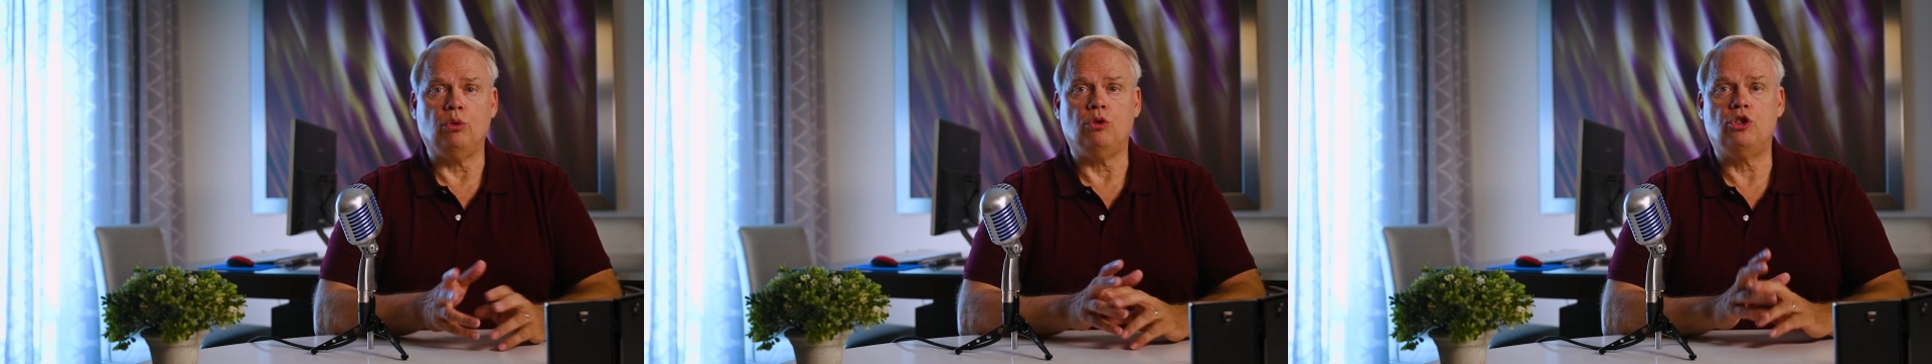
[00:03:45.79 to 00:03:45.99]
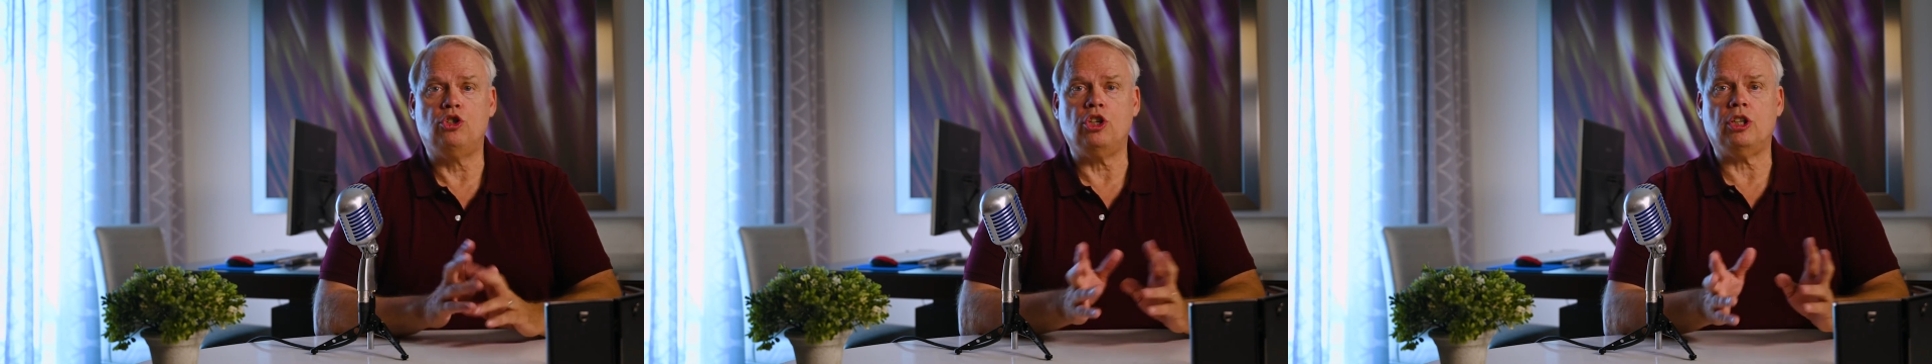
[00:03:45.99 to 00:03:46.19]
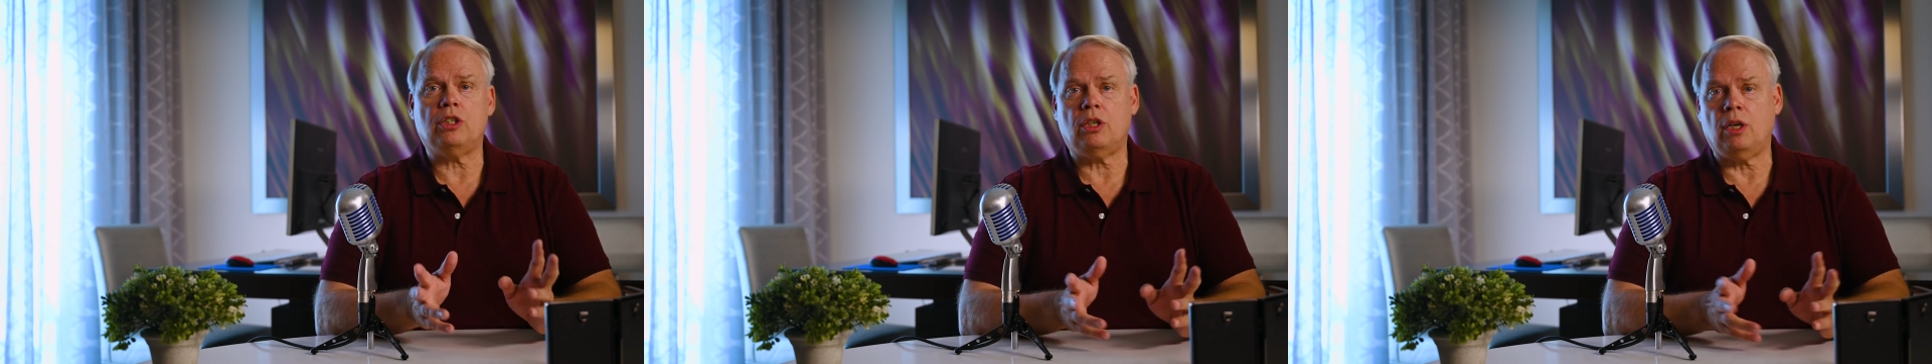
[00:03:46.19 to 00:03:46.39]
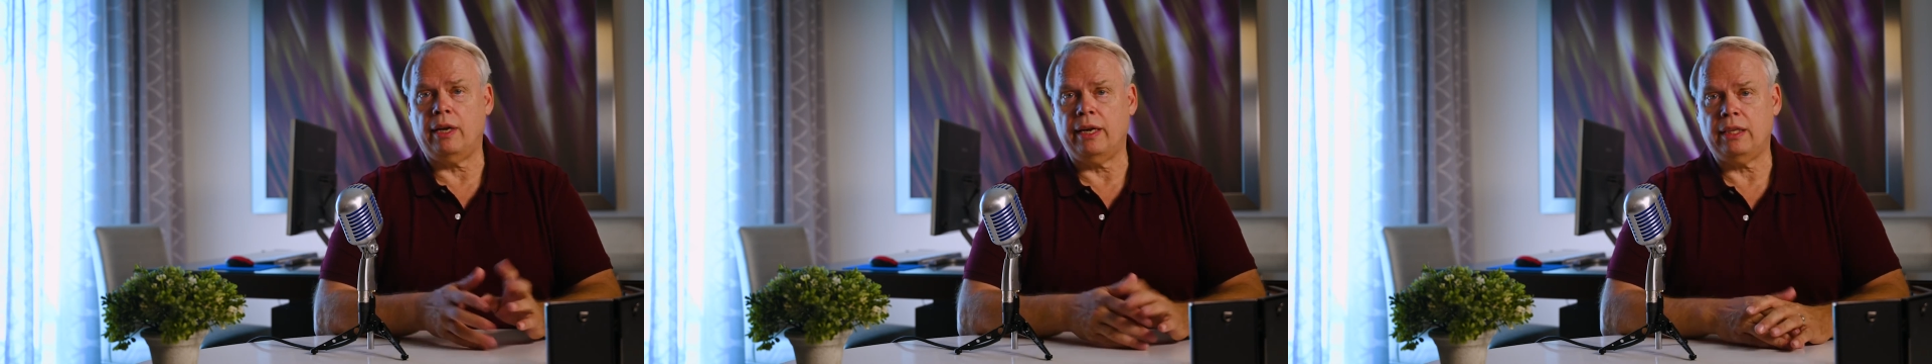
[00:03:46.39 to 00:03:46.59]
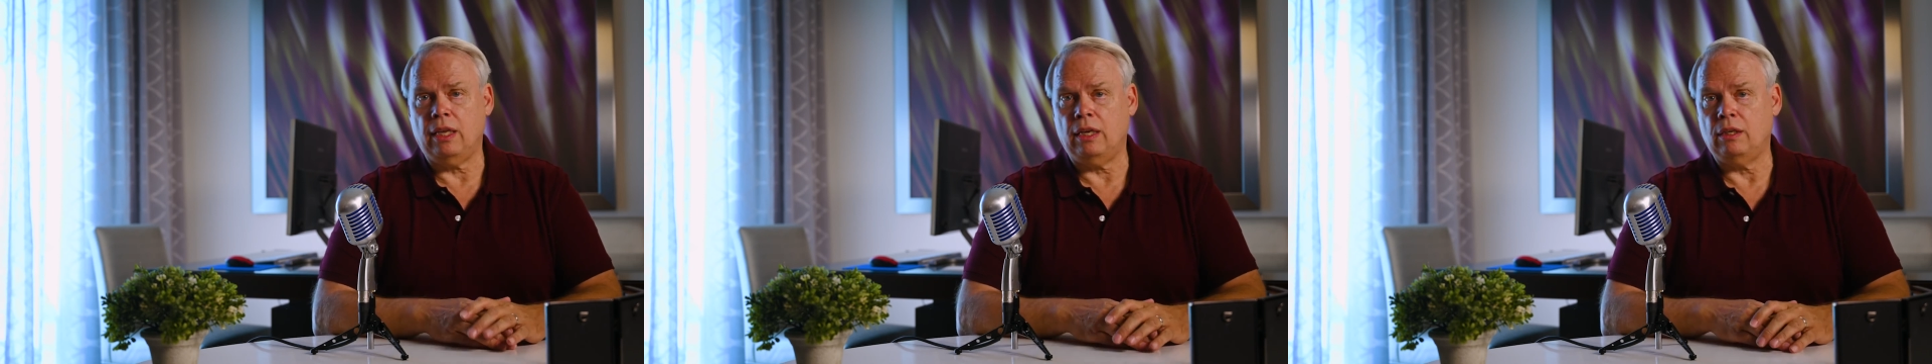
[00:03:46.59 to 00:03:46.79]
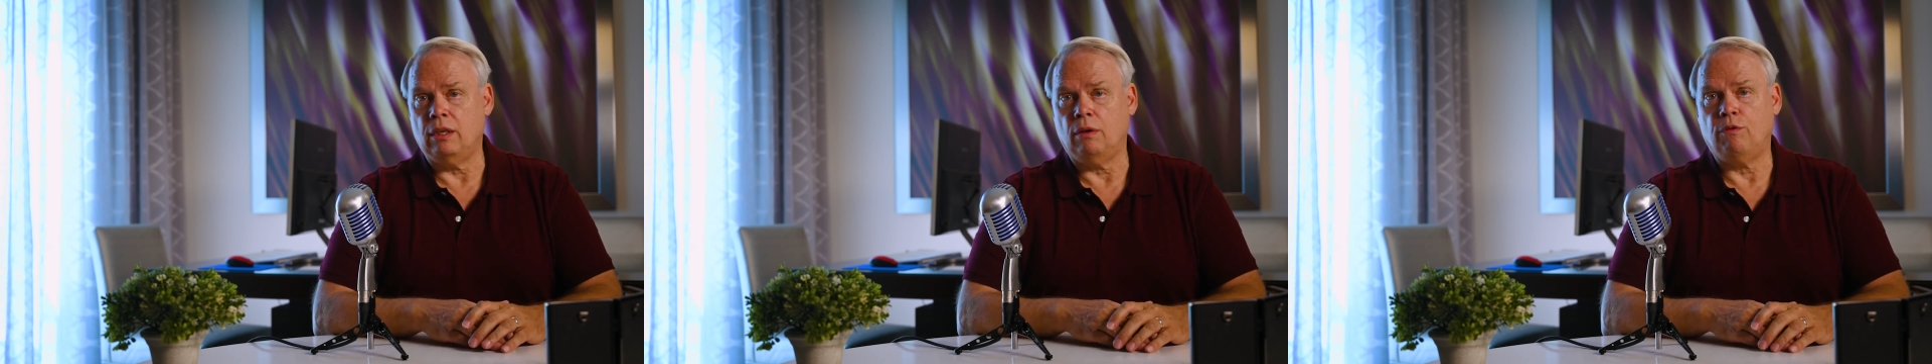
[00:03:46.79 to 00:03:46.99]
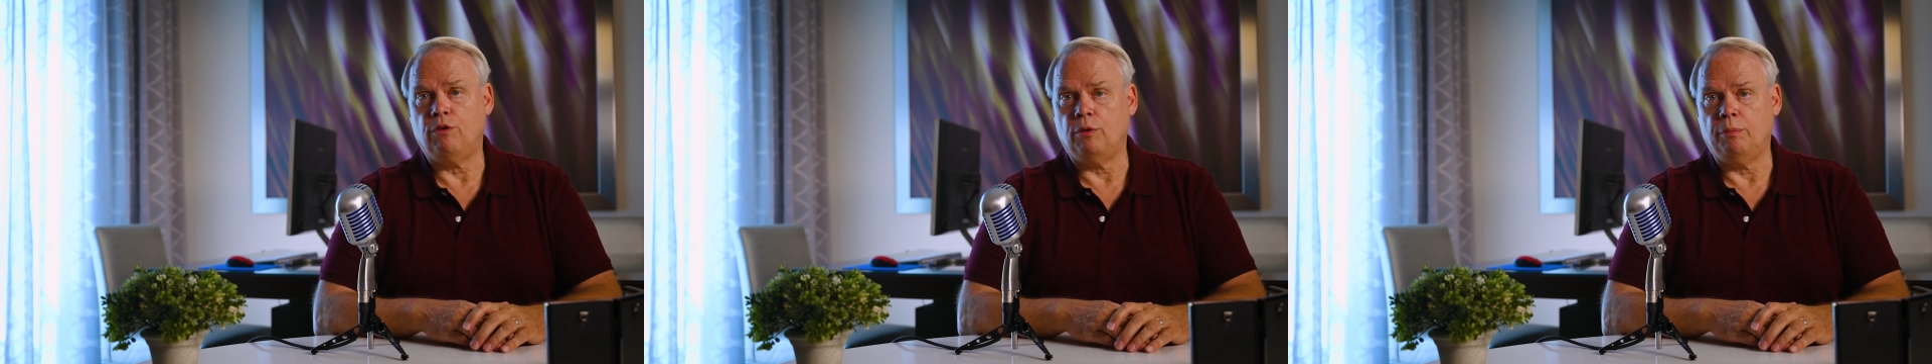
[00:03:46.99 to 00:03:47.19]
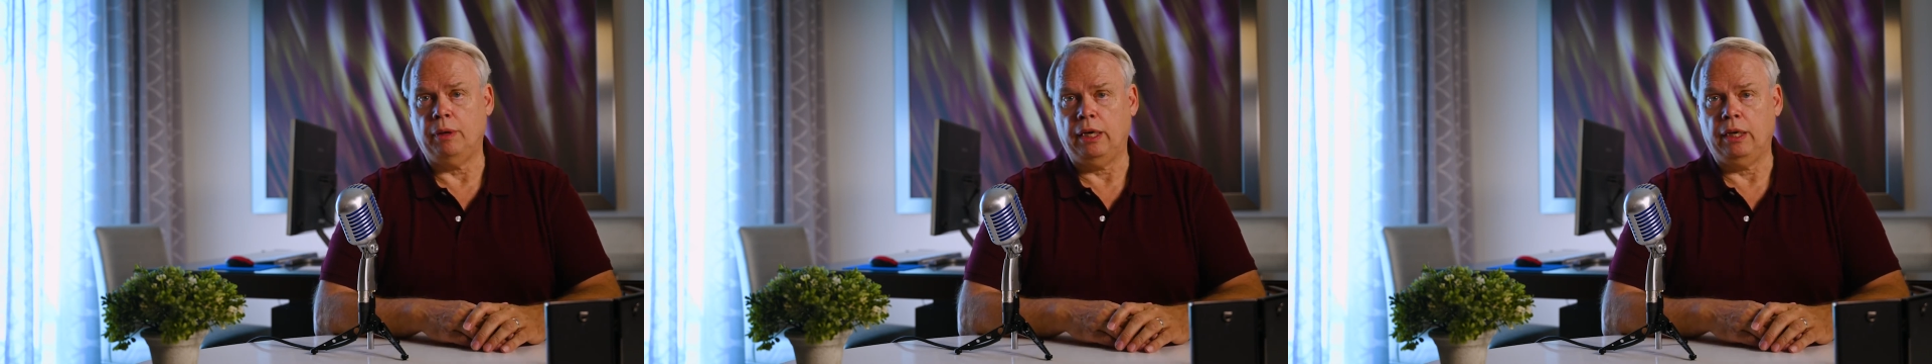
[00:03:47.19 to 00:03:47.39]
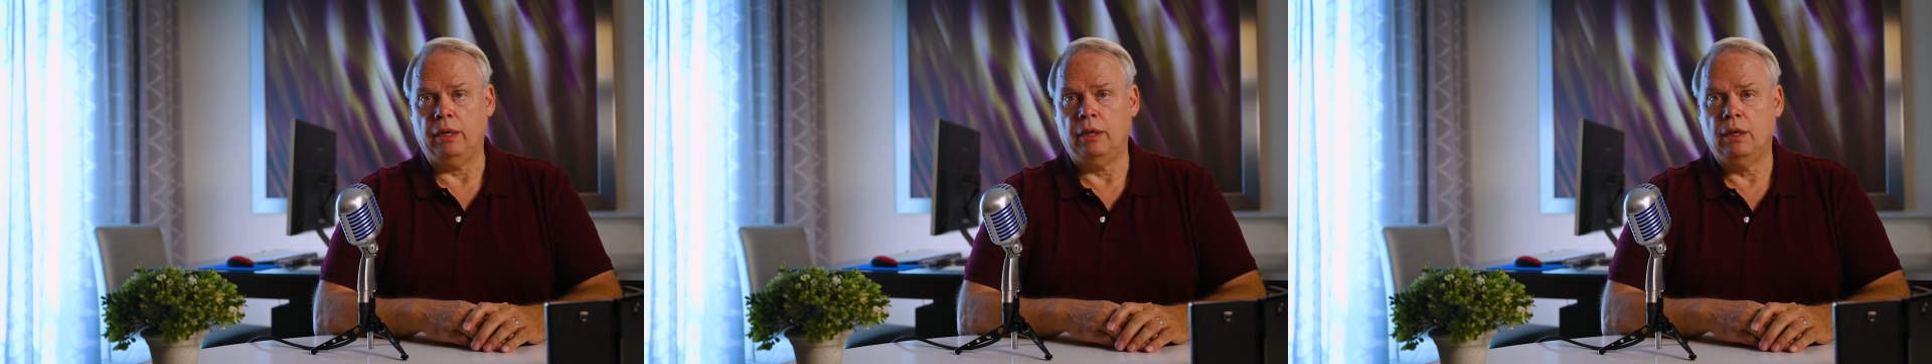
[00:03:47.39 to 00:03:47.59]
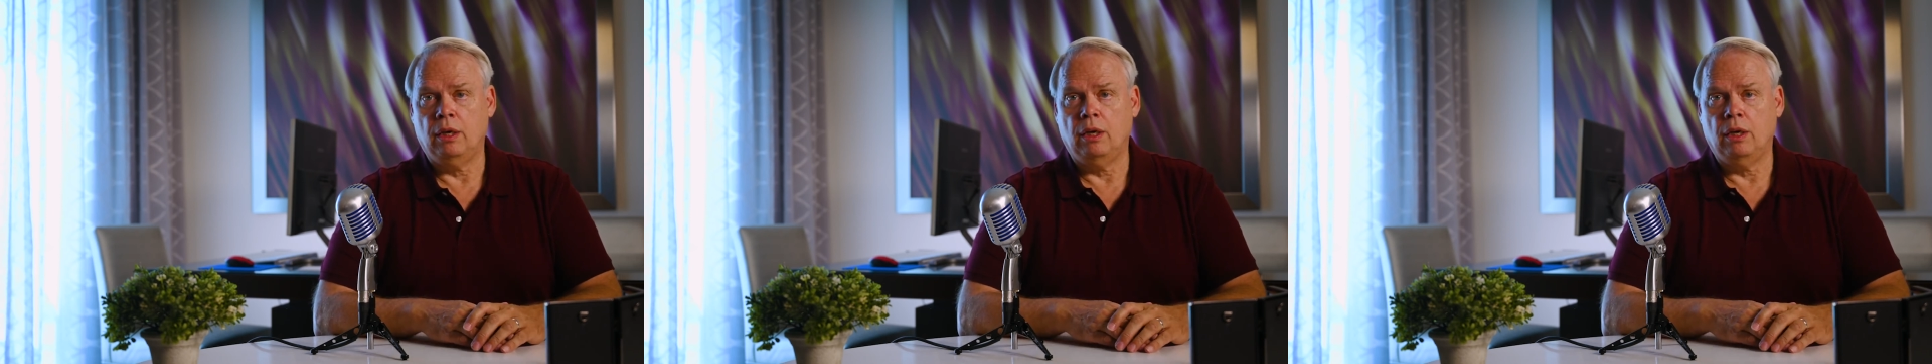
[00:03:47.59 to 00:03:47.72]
just like they did for me.